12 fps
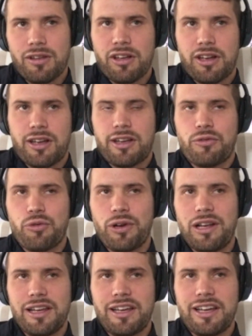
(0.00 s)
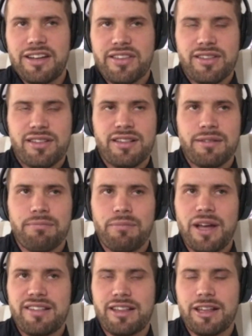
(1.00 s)
it really gets
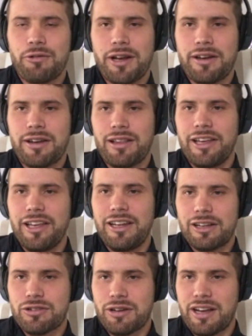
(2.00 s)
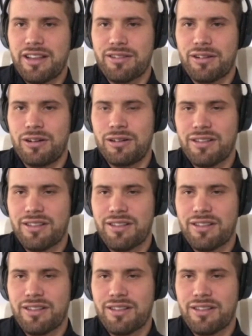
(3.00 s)
messy when the lead-up trains are